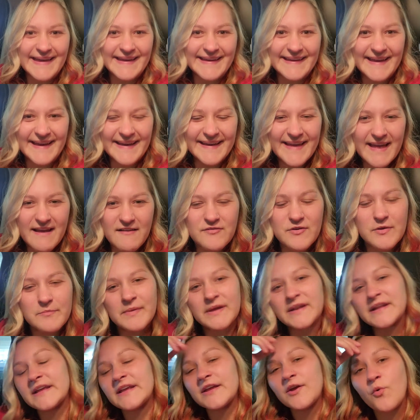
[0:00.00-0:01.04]
Hey
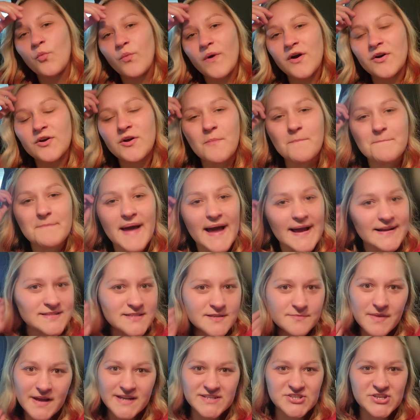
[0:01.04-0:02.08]
everybody, welcome back
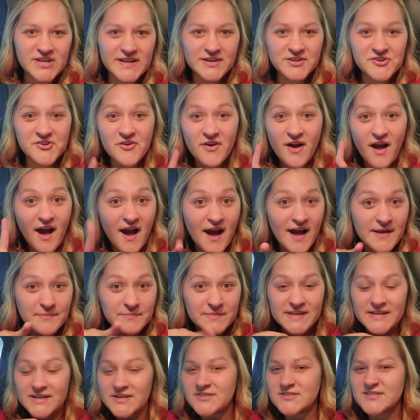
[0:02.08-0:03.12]
to my channel. I'm
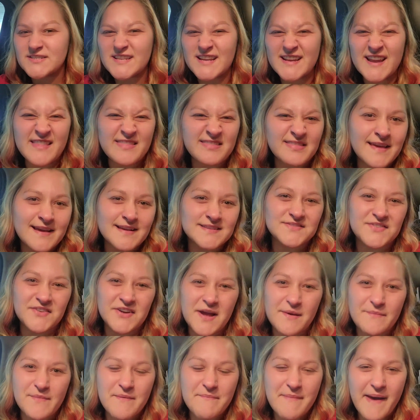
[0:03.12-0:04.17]
Kerstyn and thanks for
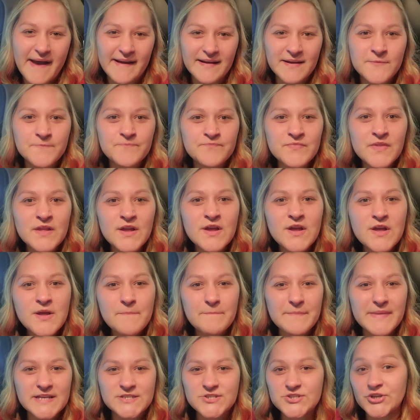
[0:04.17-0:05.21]
coming back.
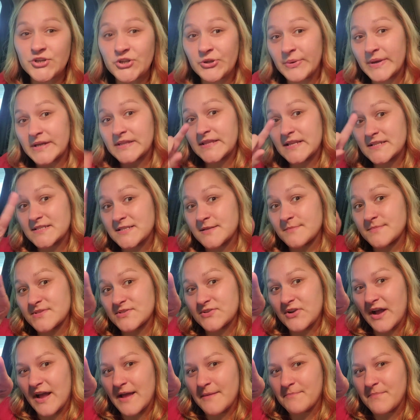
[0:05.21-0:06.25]
Make sure you hit that
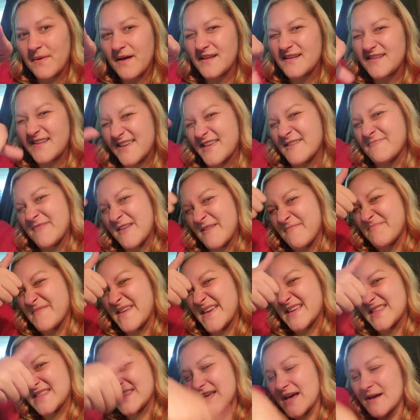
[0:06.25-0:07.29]
subscribe button and give me a
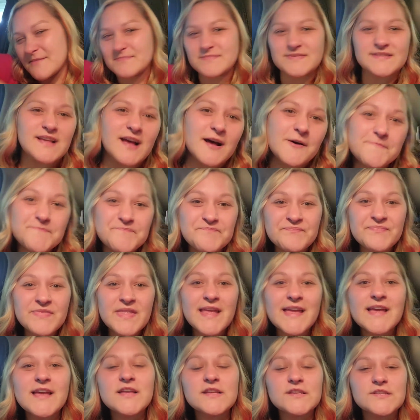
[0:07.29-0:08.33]
big thumbs up.
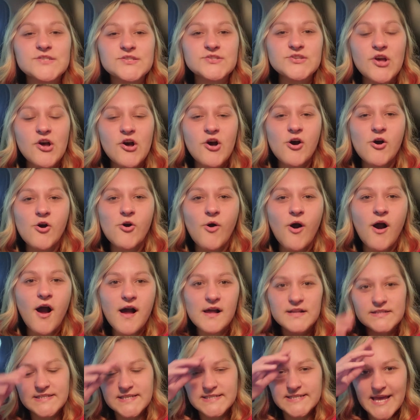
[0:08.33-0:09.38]
So
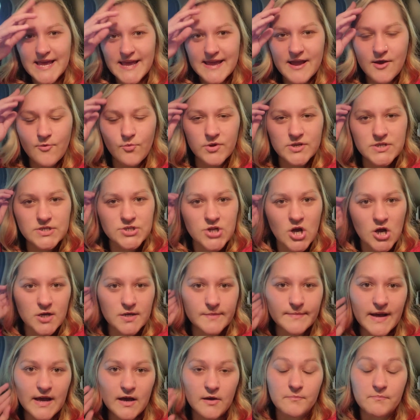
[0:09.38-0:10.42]
today I want to talk
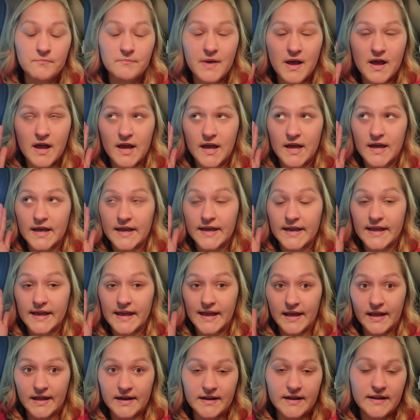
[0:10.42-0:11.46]
about my
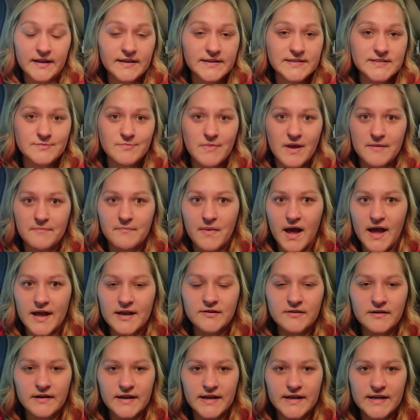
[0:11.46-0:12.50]
headaches, my
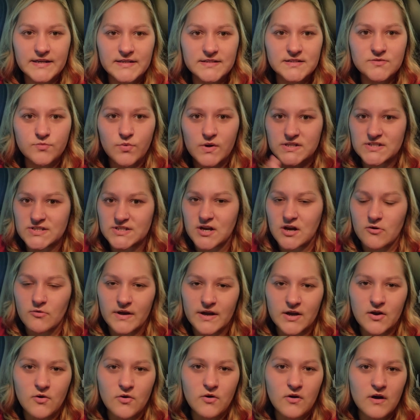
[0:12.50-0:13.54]
migraines, what's
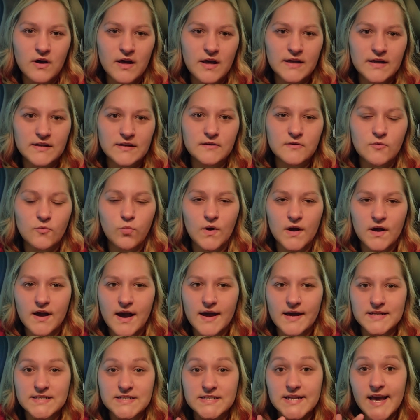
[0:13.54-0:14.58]
going on, what
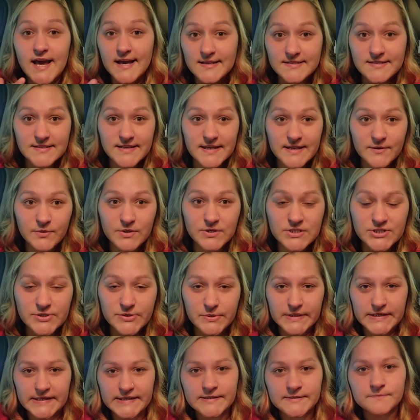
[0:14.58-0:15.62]
kind of testing we're
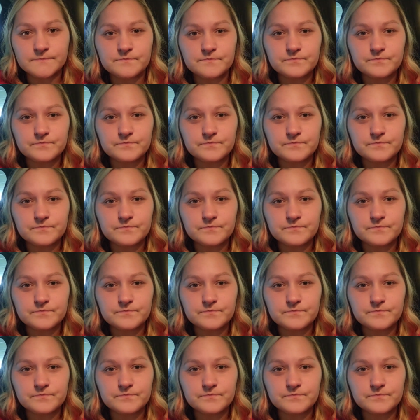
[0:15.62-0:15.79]
doing.